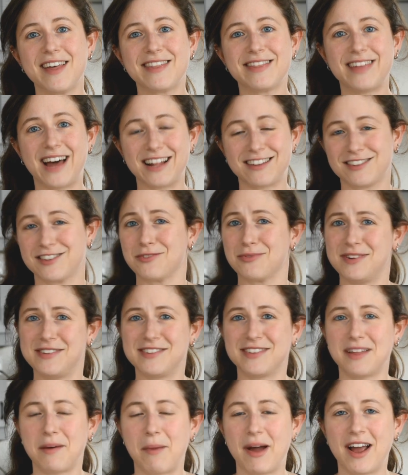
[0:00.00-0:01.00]
That's the
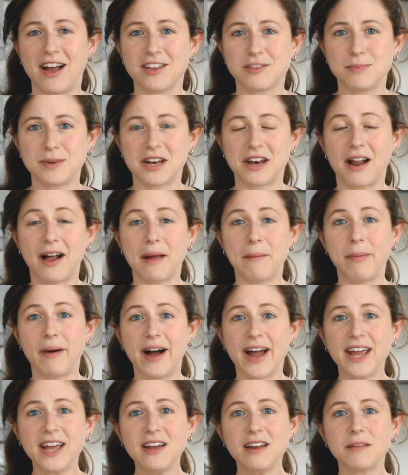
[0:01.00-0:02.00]
reason that my husband and I
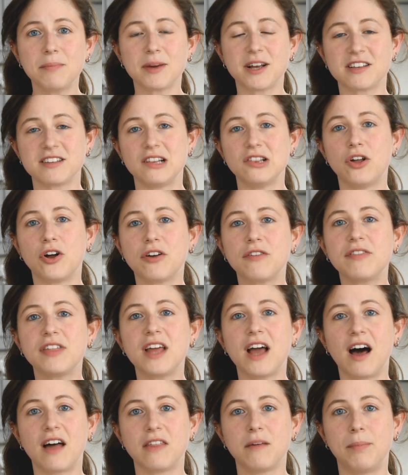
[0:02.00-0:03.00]
buy it, because a lot of
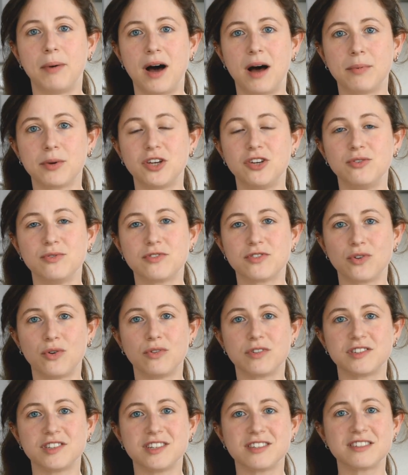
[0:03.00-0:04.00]
the other barbecue
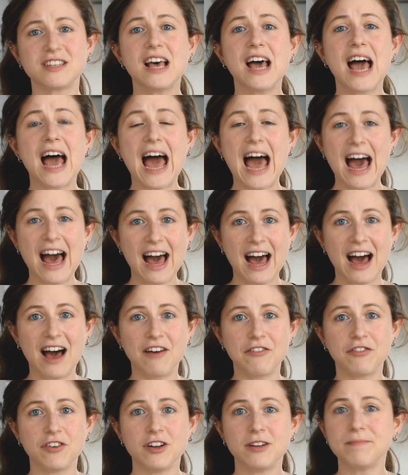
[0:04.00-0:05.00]
sauces
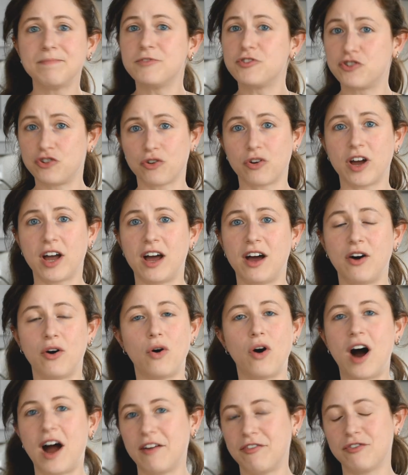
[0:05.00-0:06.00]
have sugar
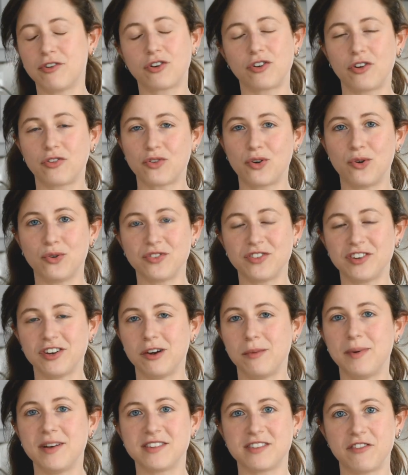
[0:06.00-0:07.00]
or high fructose corn
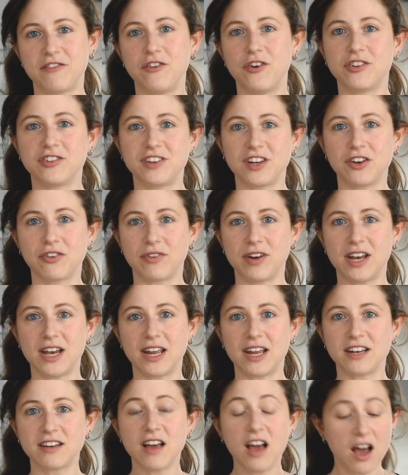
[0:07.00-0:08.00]
syrup as the first
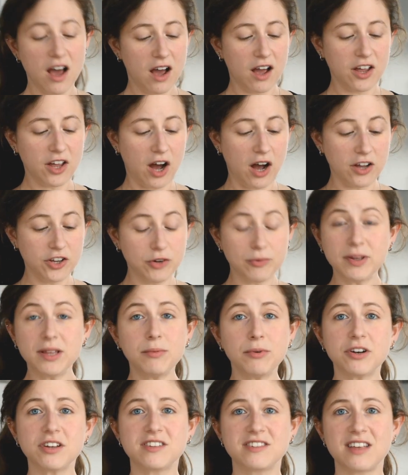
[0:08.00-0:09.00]
ingredient. You really
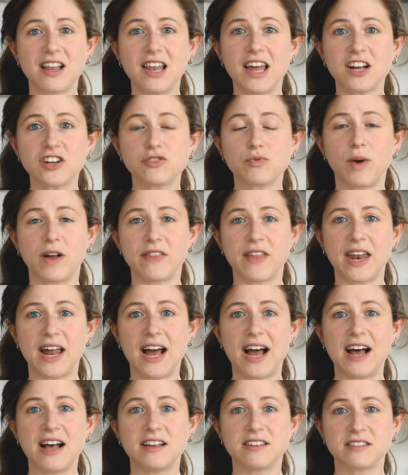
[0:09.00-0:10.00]
want to select one that
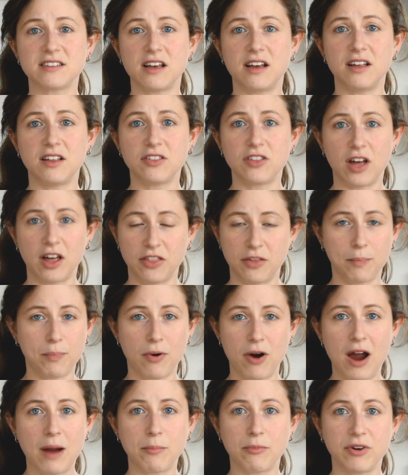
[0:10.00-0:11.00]
has the
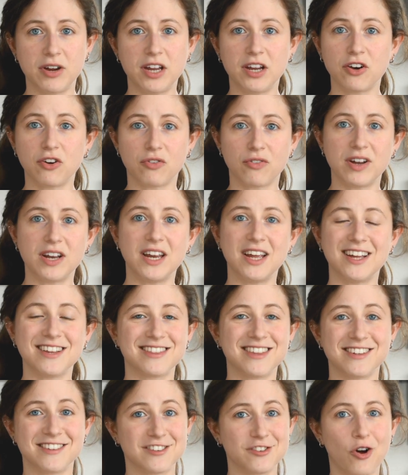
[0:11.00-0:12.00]
primary
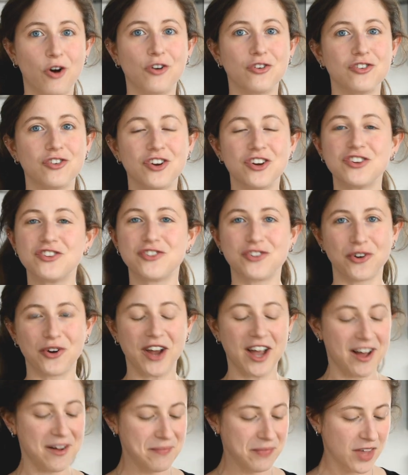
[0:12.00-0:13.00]
ingredient that's not
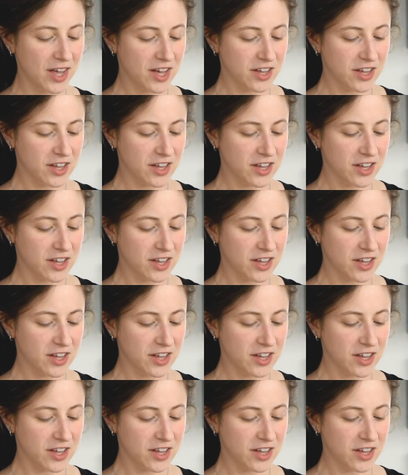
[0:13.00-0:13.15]
sugar.